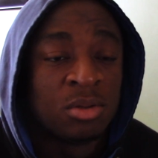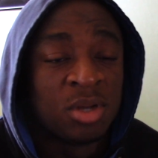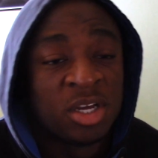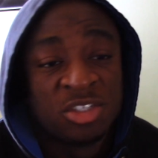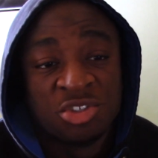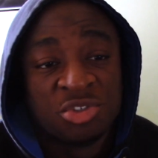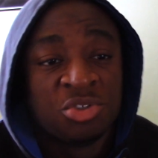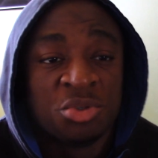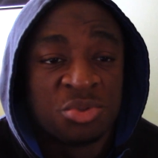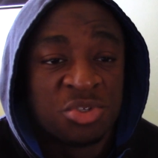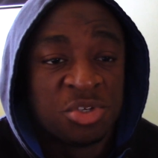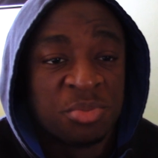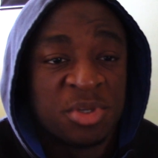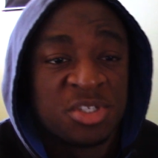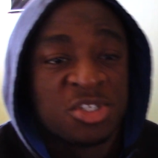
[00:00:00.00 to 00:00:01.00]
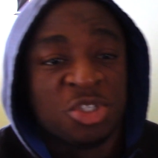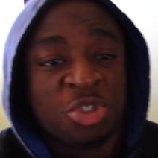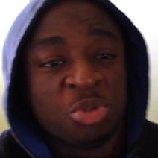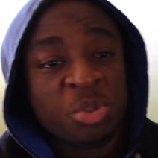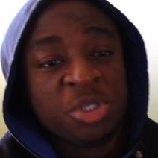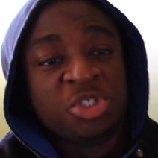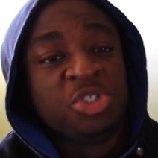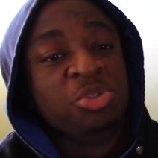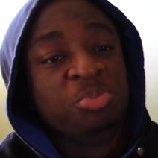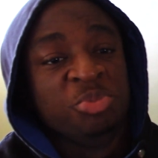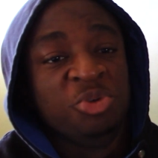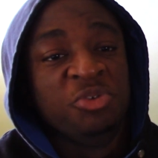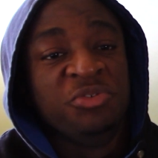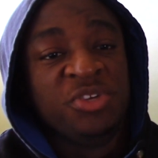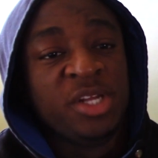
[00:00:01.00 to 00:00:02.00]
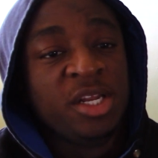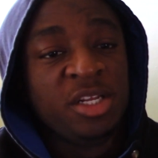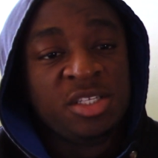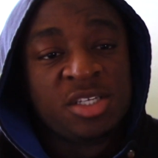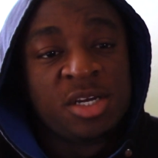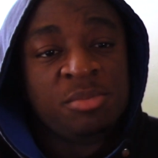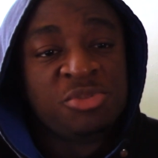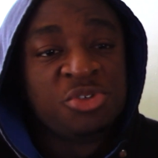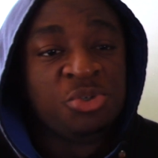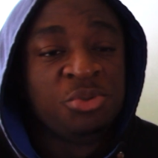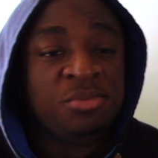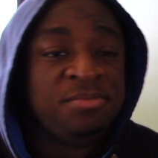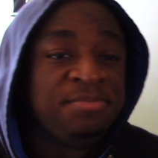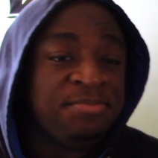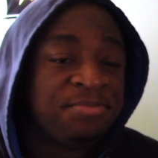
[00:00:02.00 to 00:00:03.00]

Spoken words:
I just don't see my situation improving anytime soon.